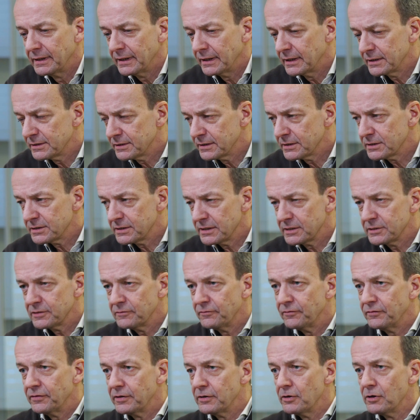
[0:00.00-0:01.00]
it's just such a
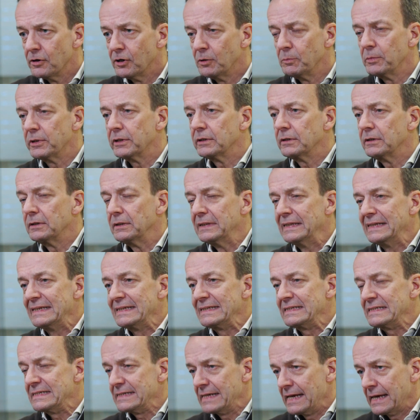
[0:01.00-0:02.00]
phenomenal
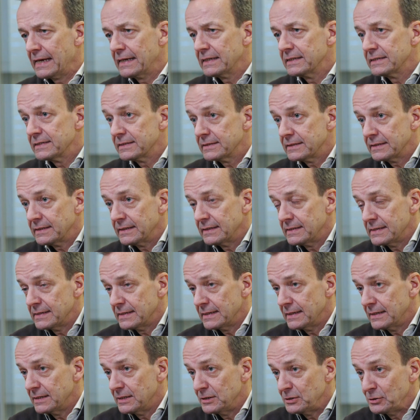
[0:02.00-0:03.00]
chance
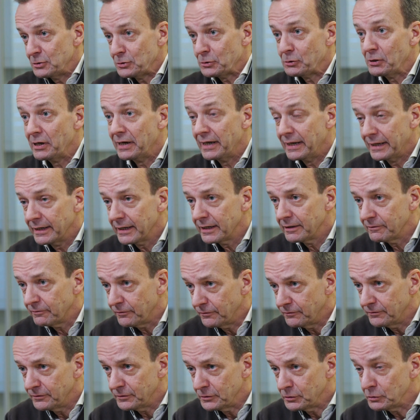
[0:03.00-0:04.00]
in your
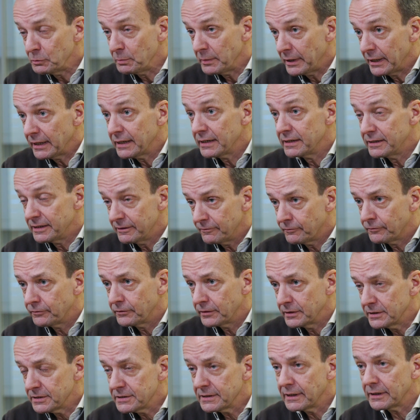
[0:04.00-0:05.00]
life to make a
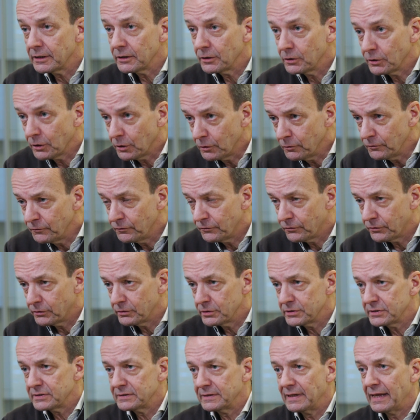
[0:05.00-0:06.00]
difference and go
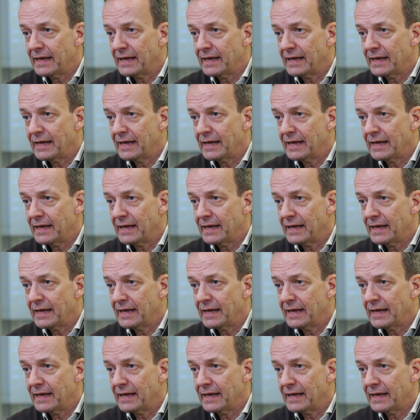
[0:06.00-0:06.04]
first,